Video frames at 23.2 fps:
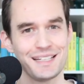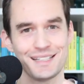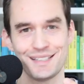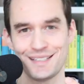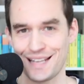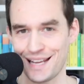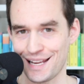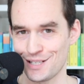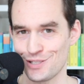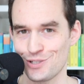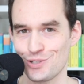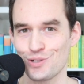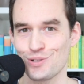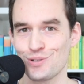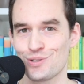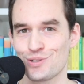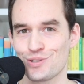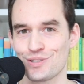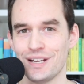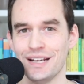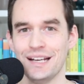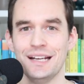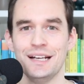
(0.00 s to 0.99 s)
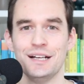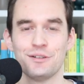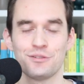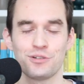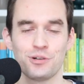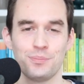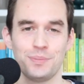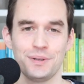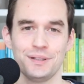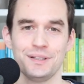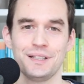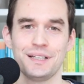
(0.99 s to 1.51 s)
intentions
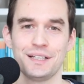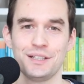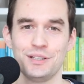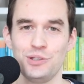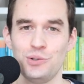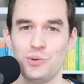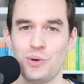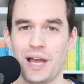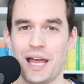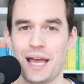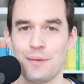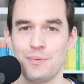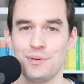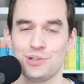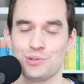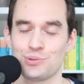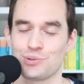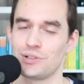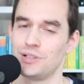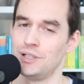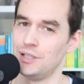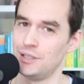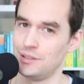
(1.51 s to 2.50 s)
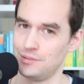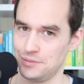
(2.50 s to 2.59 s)
for building a new habit or